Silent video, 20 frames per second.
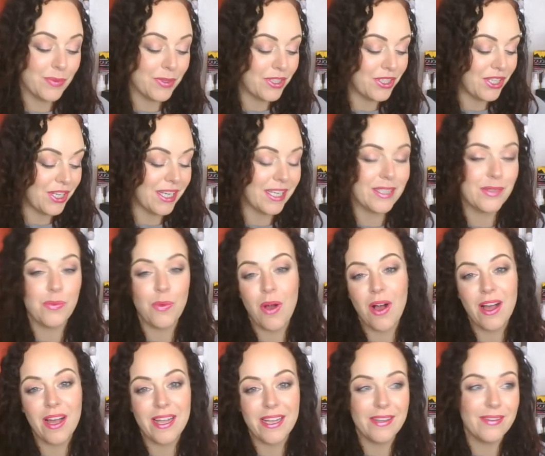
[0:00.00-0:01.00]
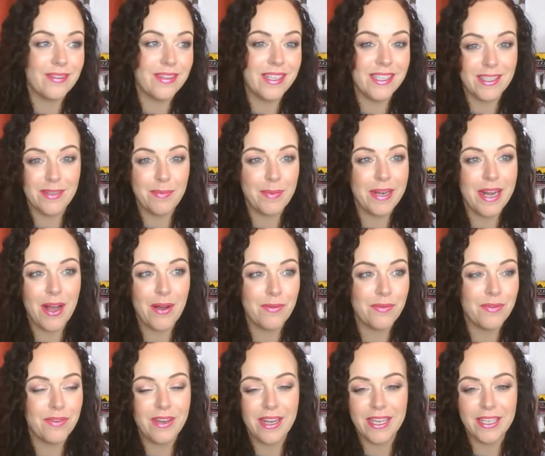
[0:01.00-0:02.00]
which is why these have been
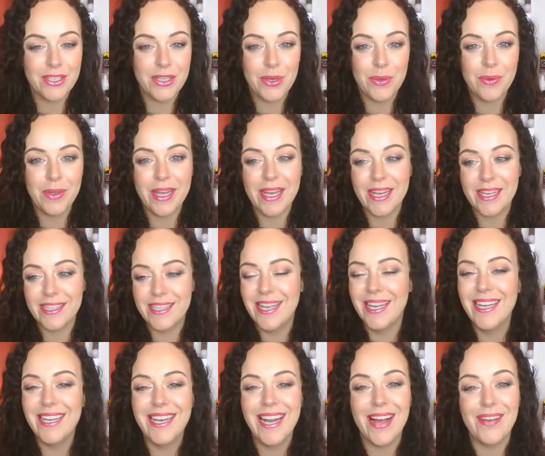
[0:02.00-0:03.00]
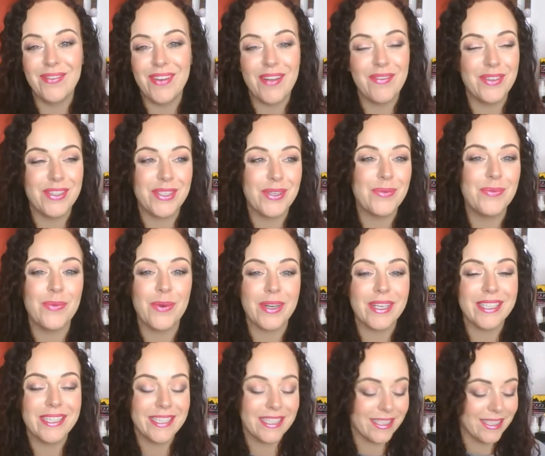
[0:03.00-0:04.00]
out for like 2 years and I've never done
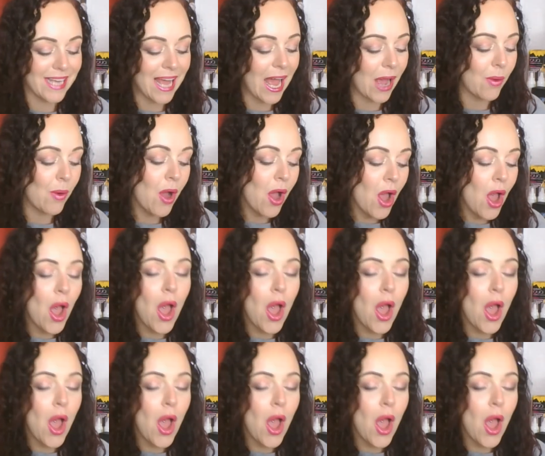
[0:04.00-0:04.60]
one until now.